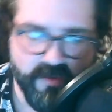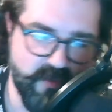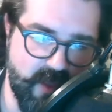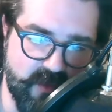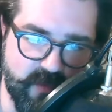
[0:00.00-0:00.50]

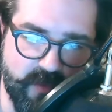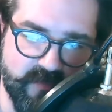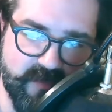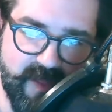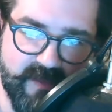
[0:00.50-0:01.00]
as a
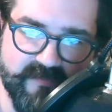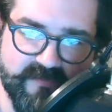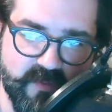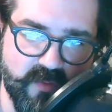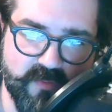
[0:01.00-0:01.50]
person that has
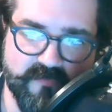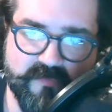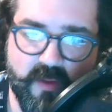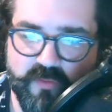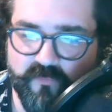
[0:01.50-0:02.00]
zero
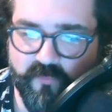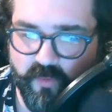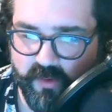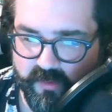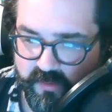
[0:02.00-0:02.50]
nostalgia
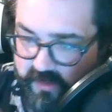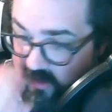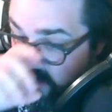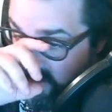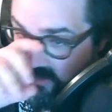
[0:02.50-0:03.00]
for it,
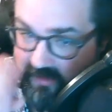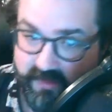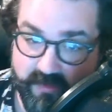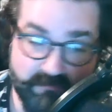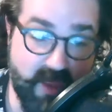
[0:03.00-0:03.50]

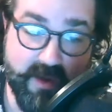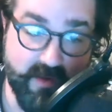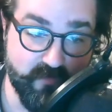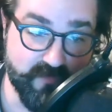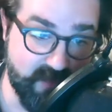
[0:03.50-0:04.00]
had
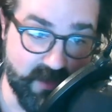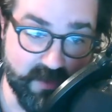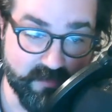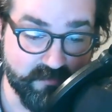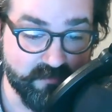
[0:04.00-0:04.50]
never seen
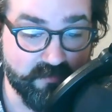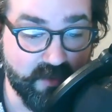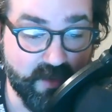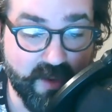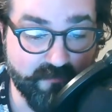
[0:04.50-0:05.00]
it,
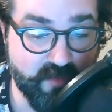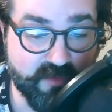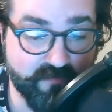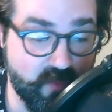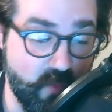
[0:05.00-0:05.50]
didn't have
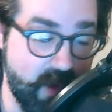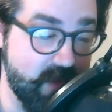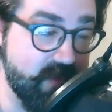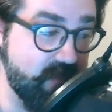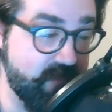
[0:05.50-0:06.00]
much of an
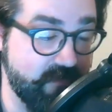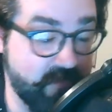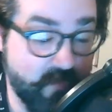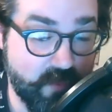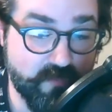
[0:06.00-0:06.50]
awareness of
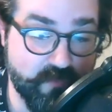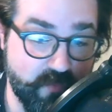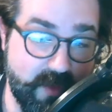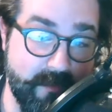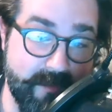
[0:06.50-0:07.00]
even what it was
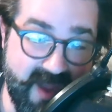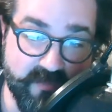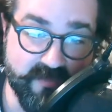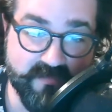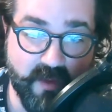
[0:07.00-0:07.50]
really
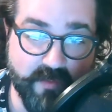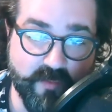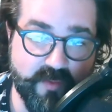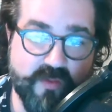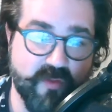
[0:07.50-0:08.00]
about other
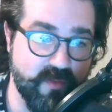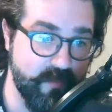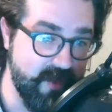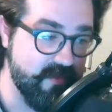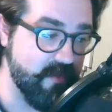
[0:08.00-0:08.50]
than just the
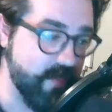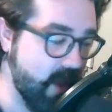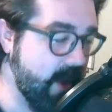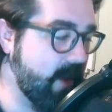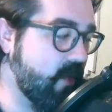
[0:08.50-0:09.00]
basic
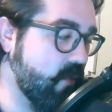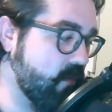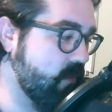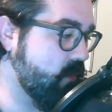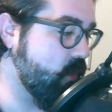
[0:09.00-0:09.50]
plot. I
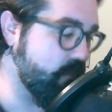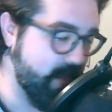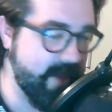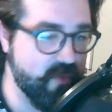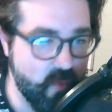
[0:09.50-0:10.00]
know who
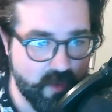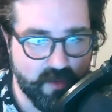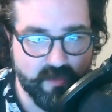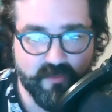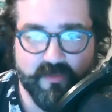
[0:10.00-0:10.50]
Flash
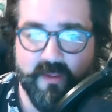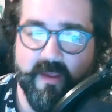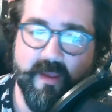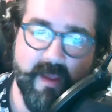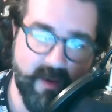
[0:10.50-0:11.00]
Gordon is.
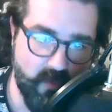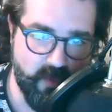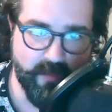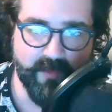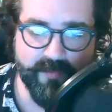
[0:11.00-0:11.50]
I know
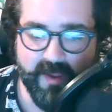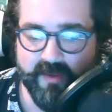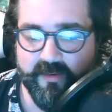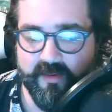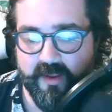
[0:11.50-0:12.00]
all about
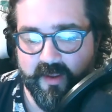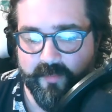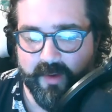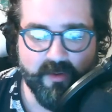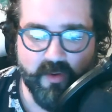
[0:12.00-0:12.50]
that
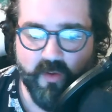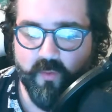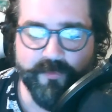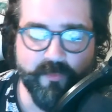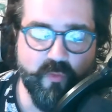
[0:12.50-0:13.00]
but I didn't know
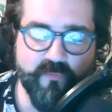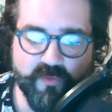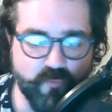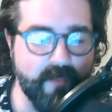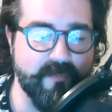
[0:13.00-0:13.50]
what the
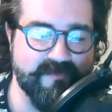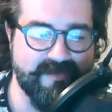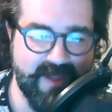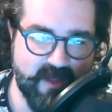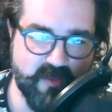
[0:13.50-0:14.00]
movie's
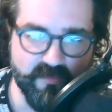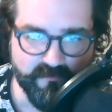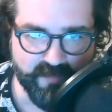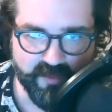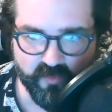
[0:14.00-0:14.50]
representation of
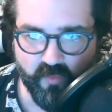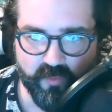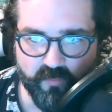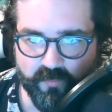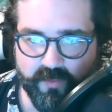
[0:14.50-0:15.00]
Flash
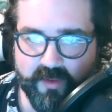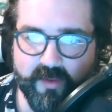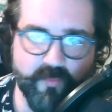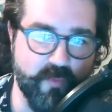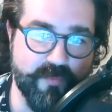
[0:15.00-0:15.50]
Gordon would be
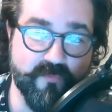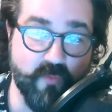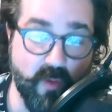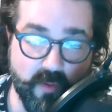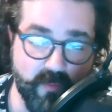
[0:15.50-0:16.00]
and what the
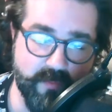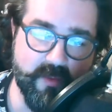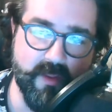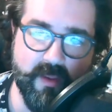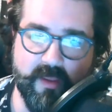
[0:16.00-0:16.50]
story would be
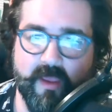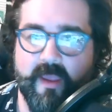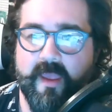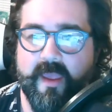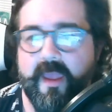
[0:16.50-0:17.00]
like.
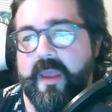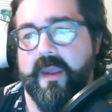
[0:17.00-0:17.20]
And